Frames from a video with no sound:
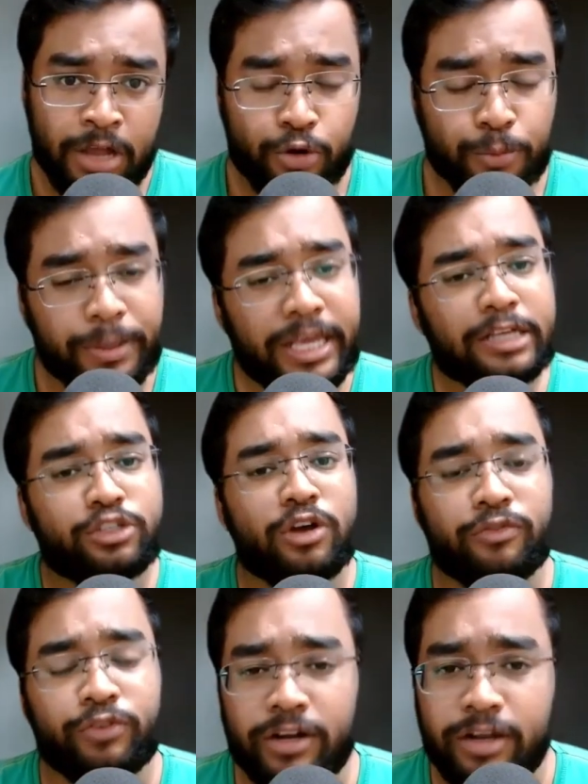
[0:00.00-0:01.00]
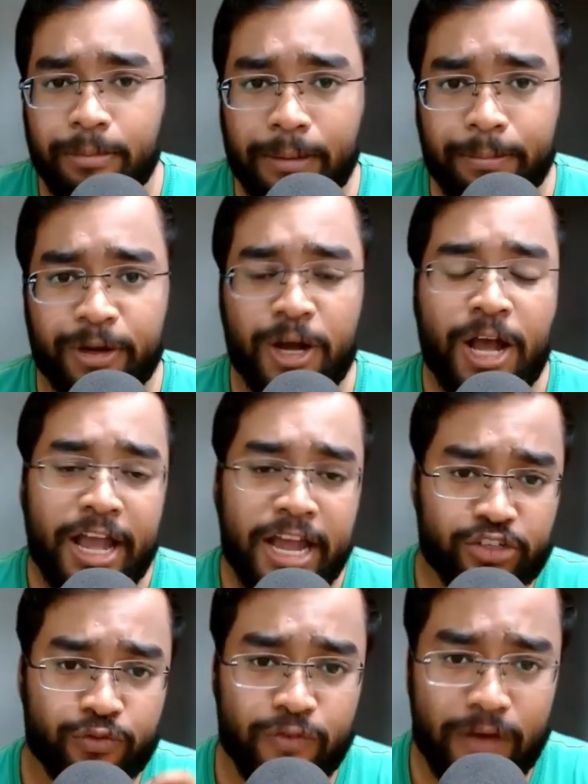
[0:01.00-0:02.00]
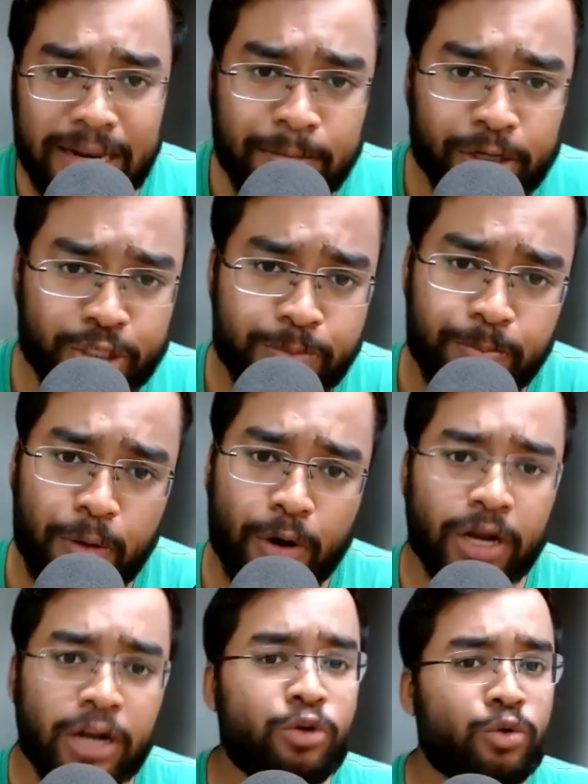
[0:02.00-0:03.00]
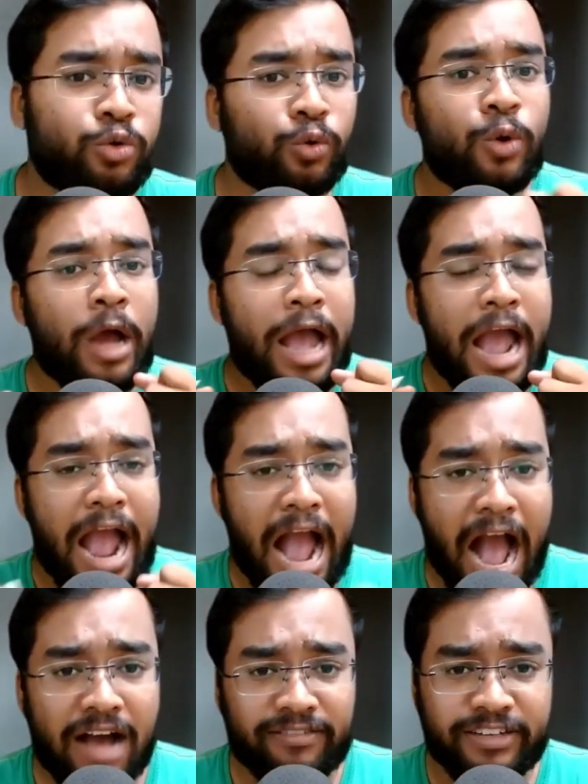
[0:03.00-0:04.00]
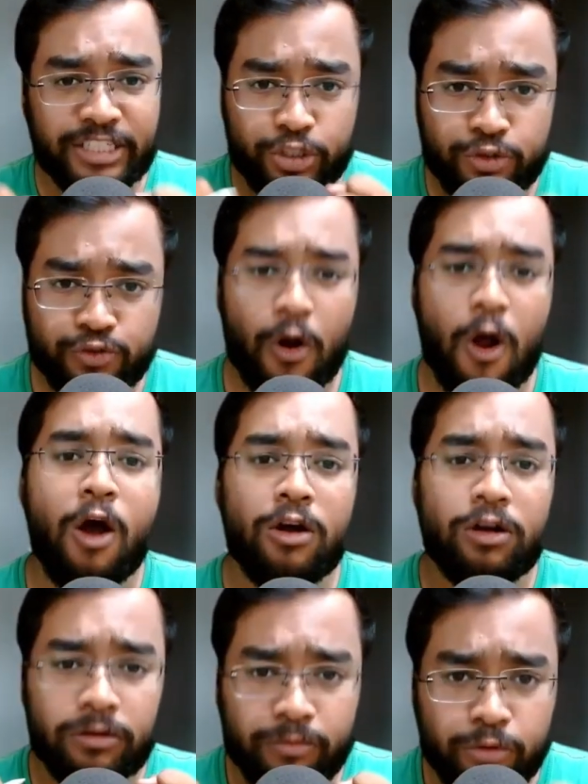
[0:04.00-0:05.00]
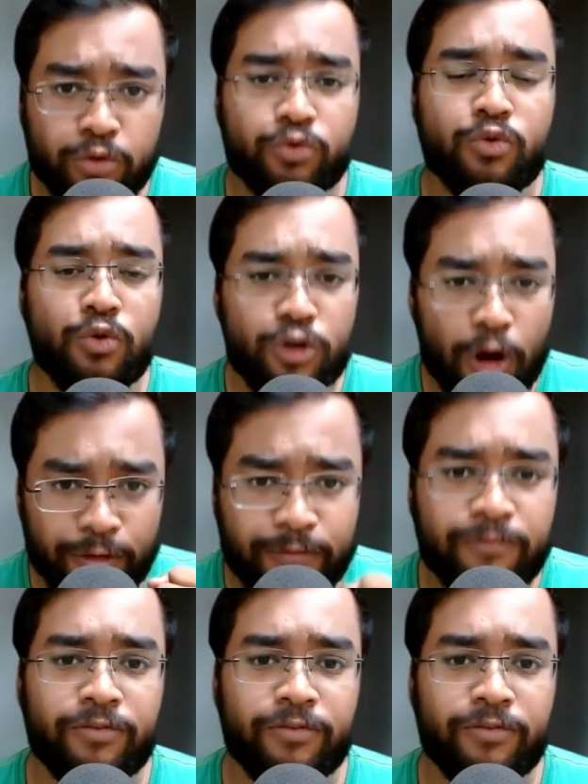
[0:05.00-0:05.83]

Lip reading: To be a software developer, it's very much important to have a strong root of